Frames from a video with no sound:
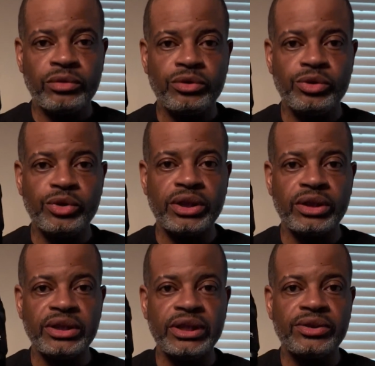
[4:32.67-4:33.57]
you
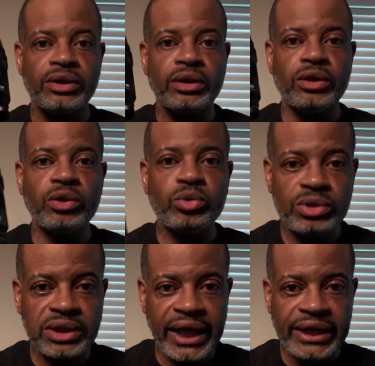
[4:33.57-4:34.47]
can either
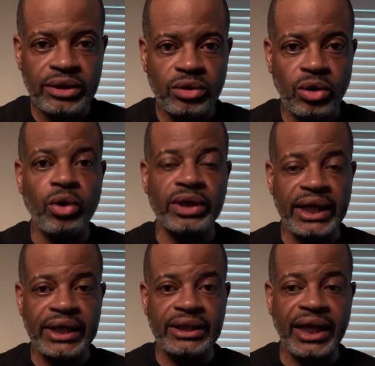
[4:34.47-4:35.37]
lose light or
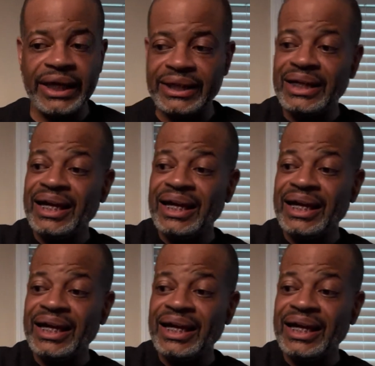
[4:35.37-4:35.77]
gain light,